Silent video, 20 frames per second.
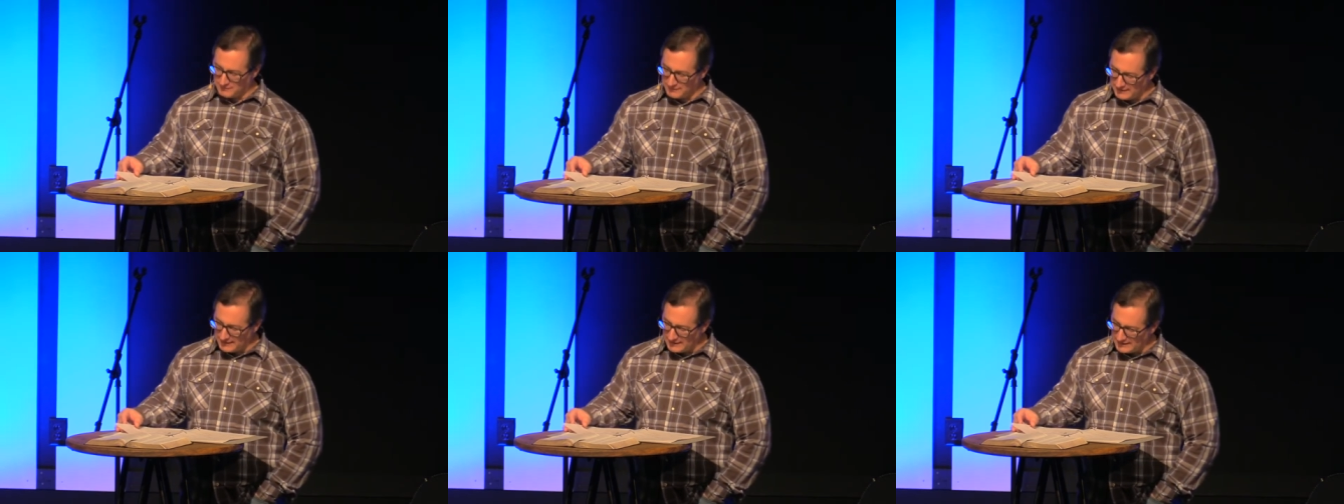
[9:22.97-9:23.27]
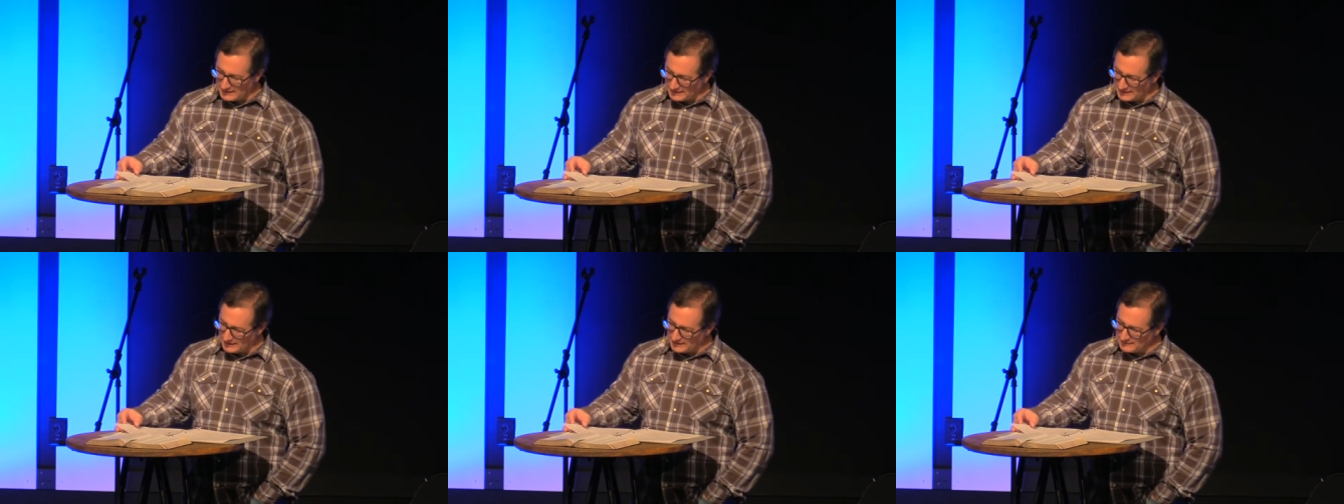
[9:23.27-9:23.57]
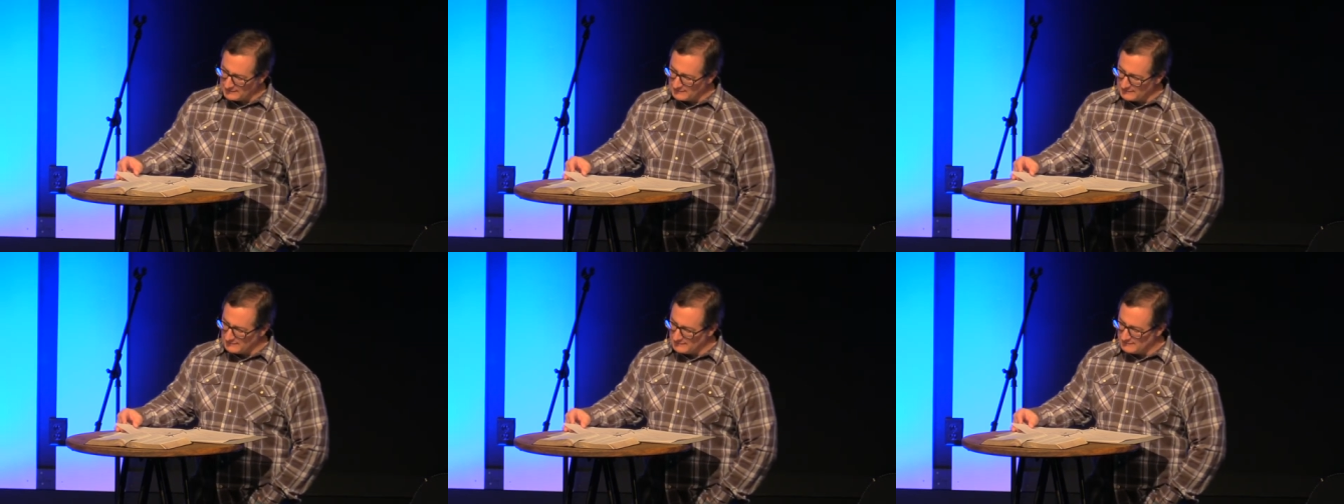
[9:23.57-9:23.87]

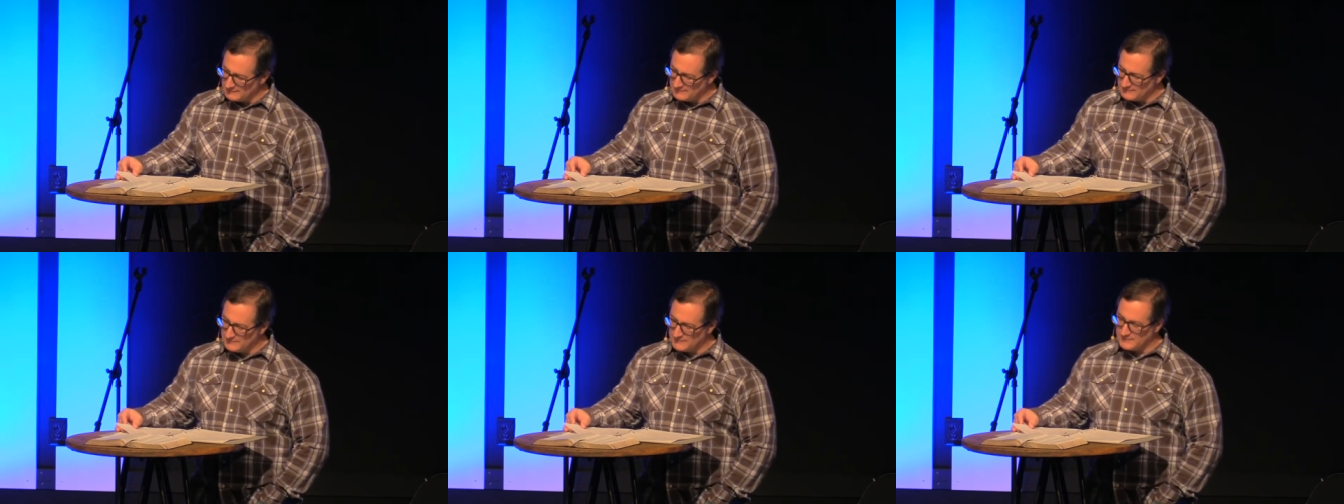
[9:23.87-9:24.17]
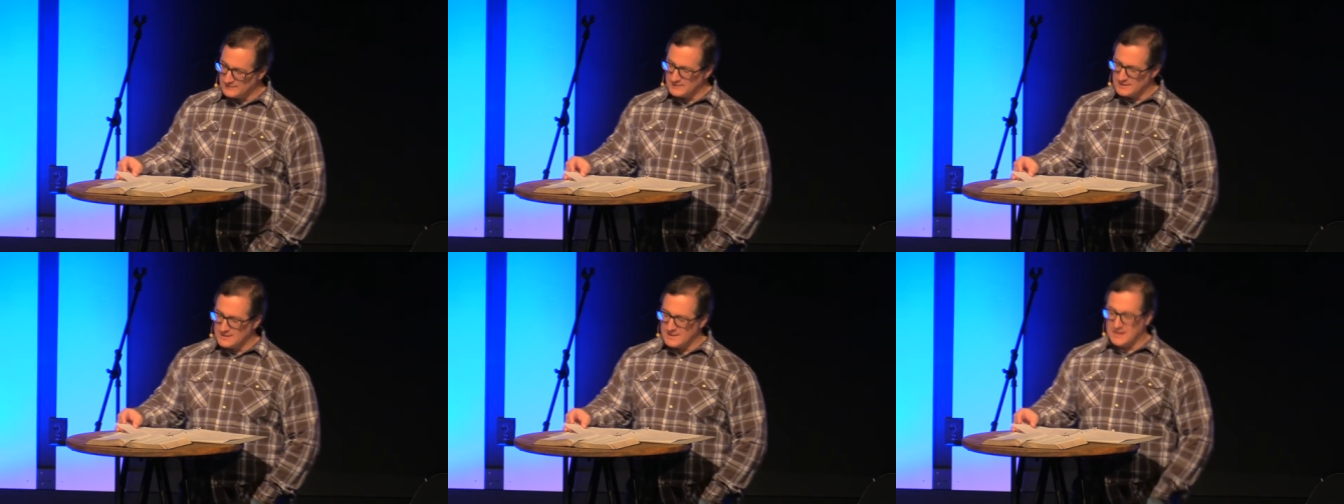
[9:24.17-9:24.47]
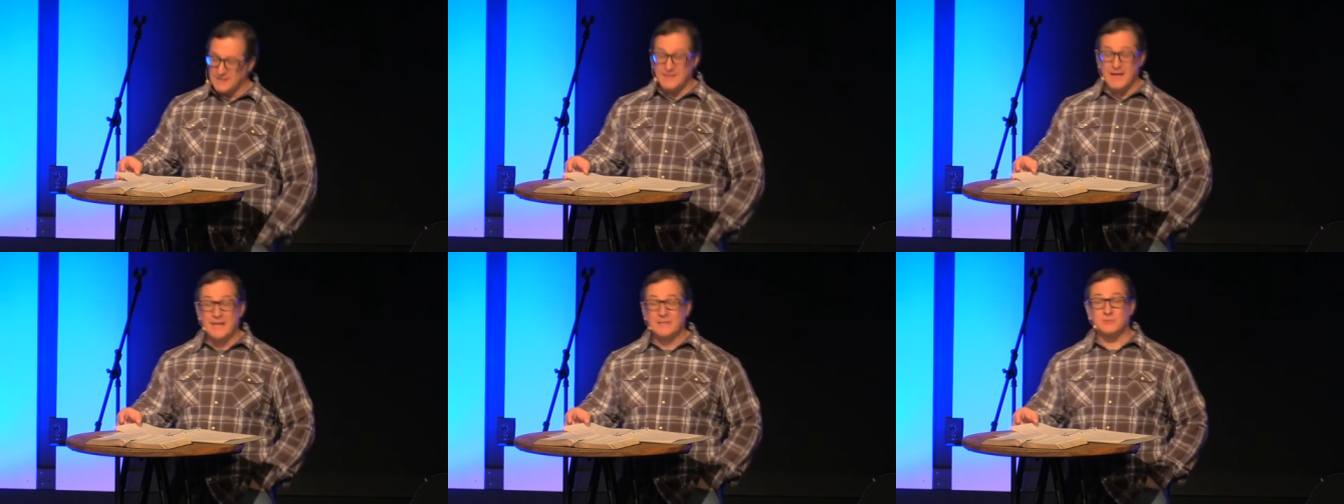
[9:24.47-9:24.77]
feelings.
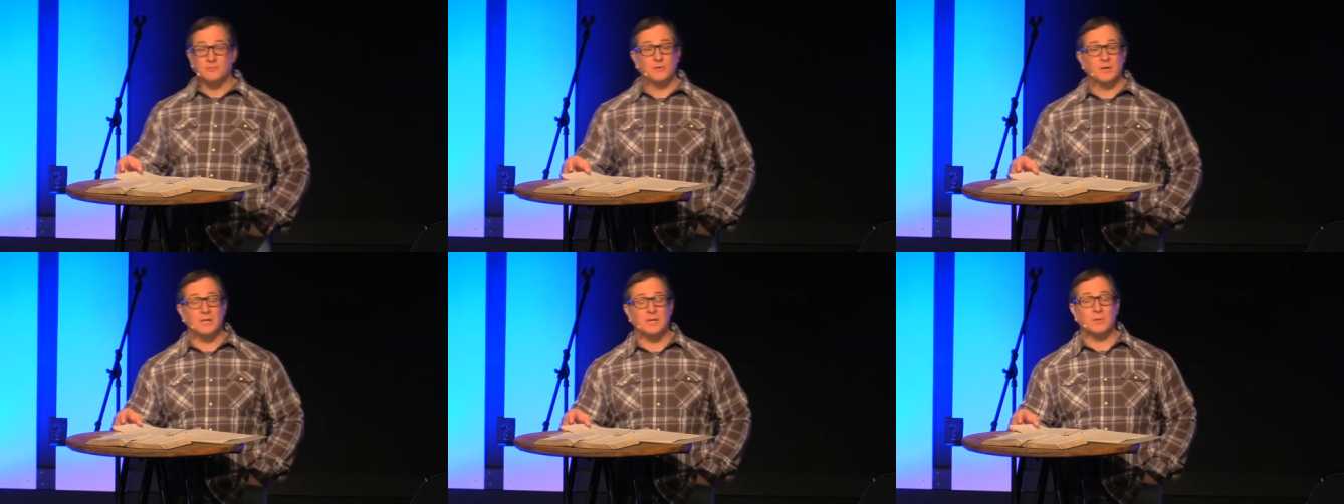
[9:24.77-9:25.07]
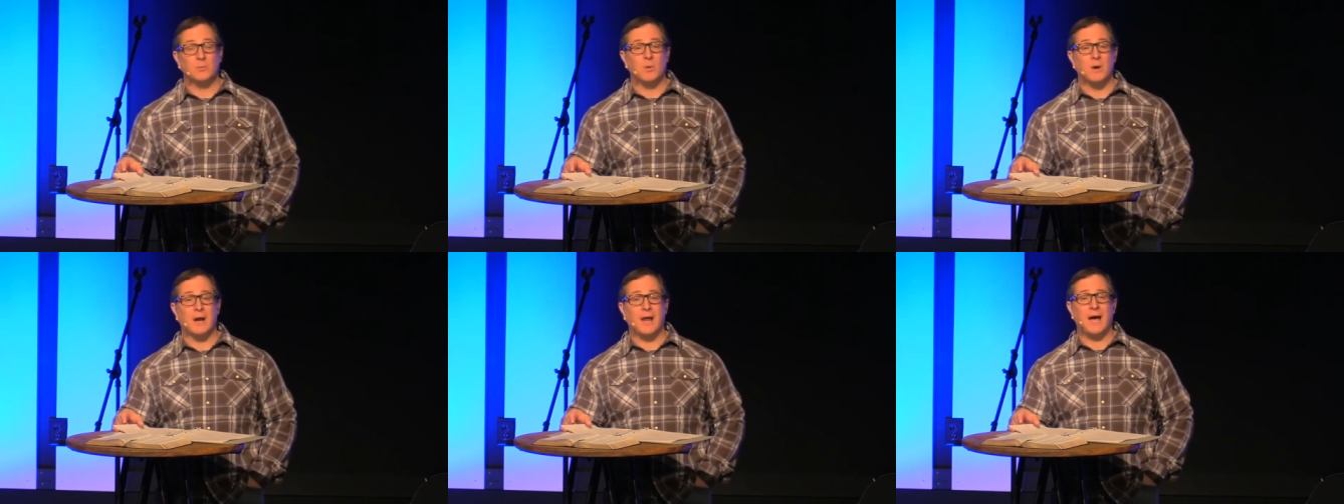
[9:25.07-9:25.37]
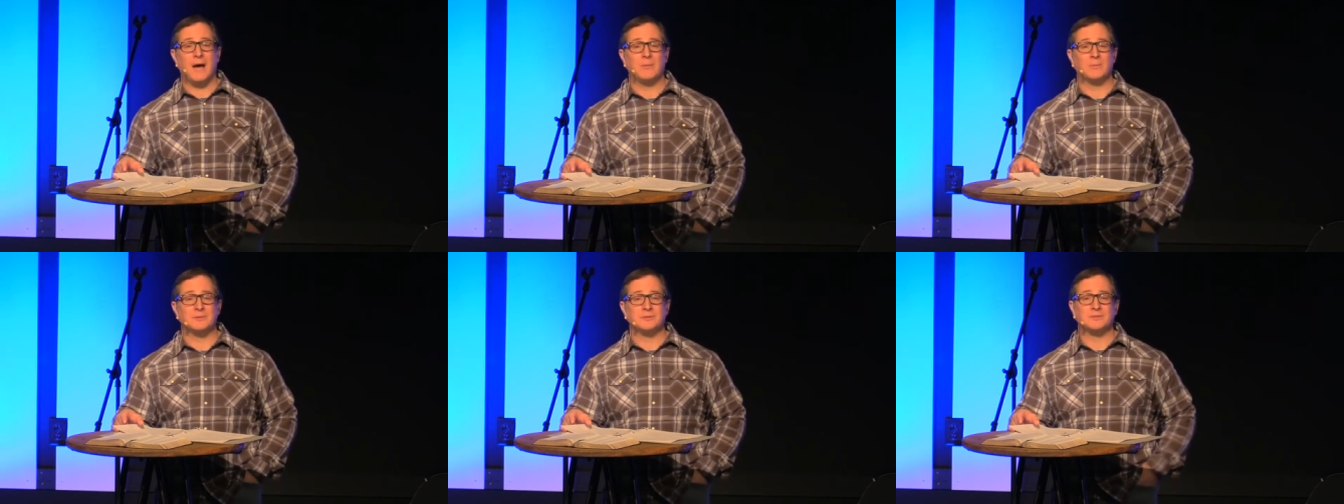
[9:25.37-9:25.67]
And that's really what
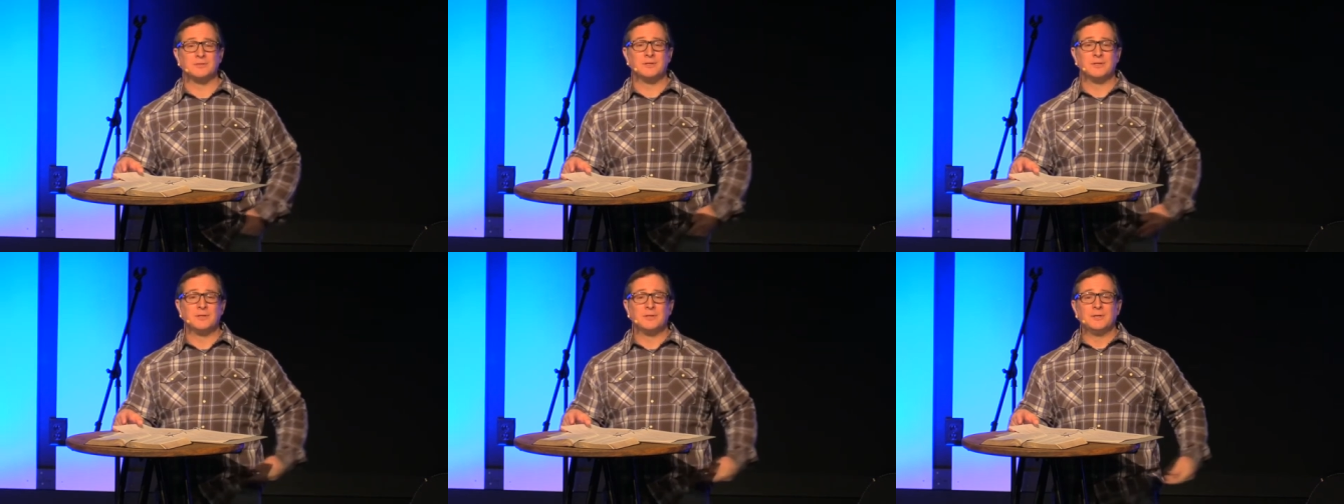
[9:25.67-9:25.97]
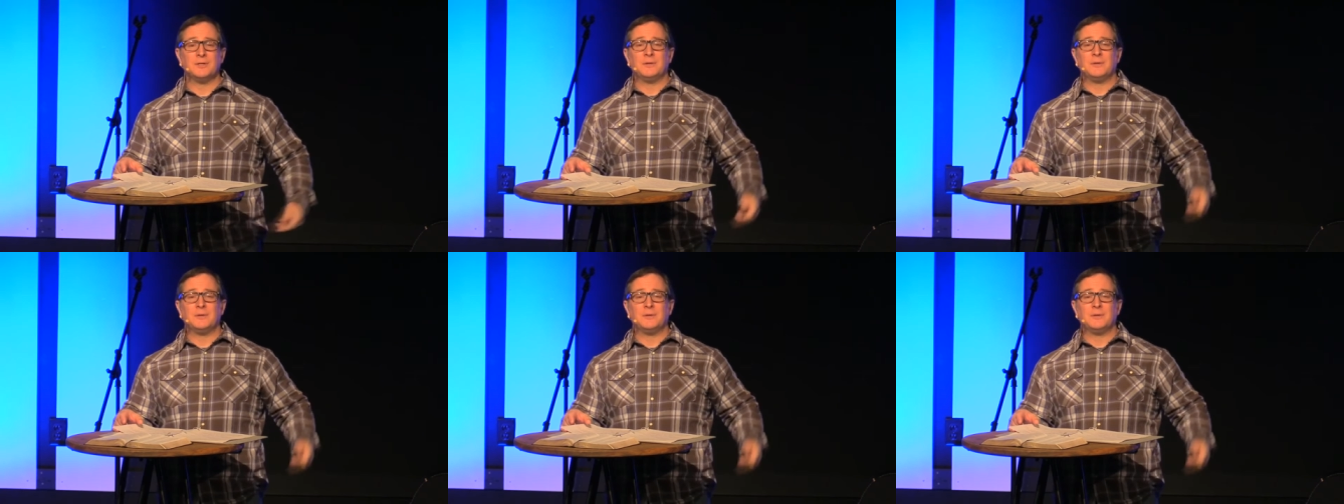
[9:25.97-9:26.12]
I was